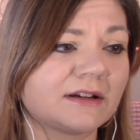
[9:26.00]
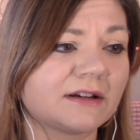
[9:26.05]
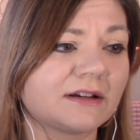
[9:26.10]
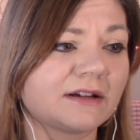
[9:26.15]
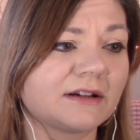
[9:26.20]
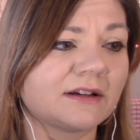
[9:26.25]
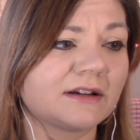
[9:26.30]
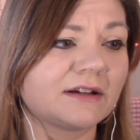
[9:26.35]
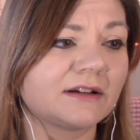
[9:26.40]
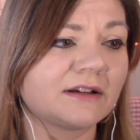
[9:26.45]

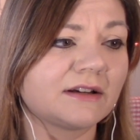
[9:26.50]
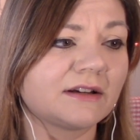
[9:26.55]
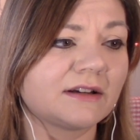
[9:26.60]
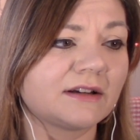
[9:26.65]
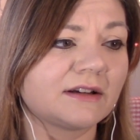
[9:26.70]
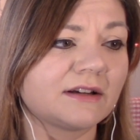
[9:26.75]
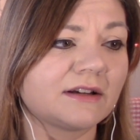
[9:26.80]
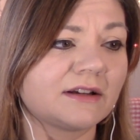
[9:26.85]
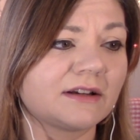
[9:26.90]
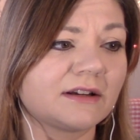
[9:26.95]

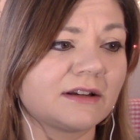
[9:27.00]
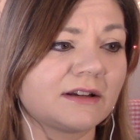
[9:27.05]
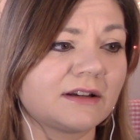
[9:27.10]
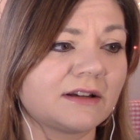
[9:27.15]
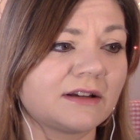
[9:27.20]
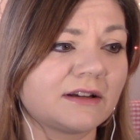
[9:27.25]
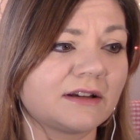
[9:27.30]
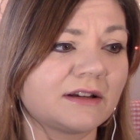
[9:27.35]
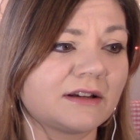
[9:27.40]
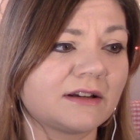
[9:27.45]

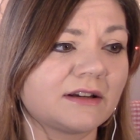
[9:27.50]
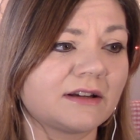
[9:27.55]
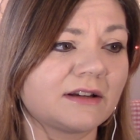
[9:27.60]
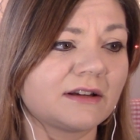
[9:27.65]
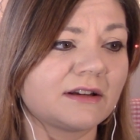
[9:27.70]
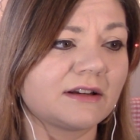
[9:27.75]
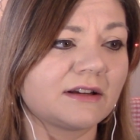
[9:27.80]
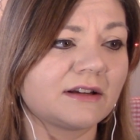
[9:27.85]
Nobody speaks.